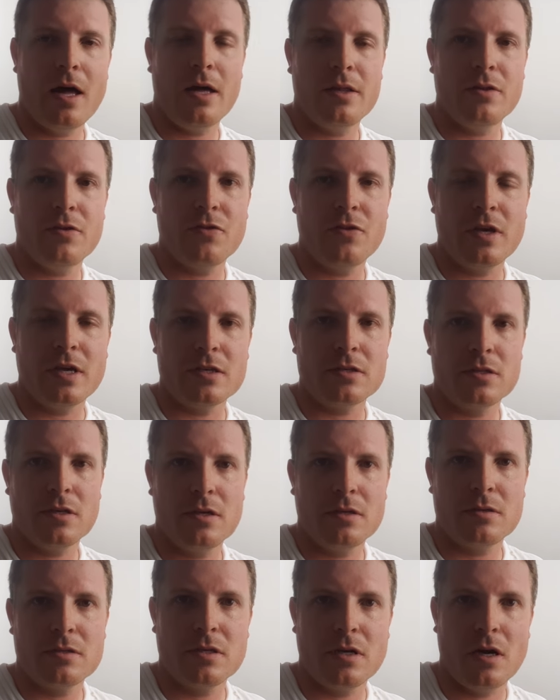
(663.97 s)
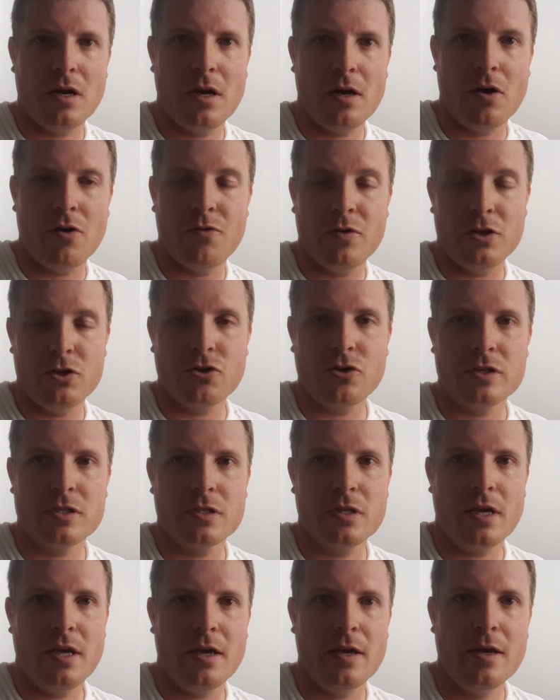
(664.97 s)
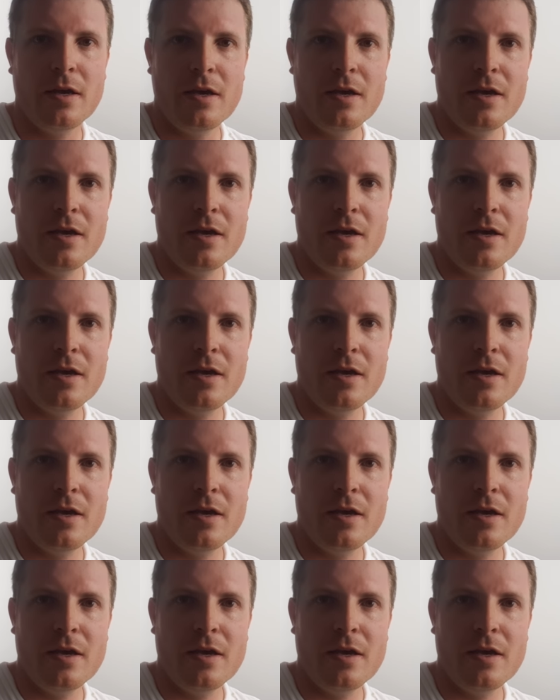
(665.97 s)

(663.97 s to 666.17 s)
other things that uh, of interest there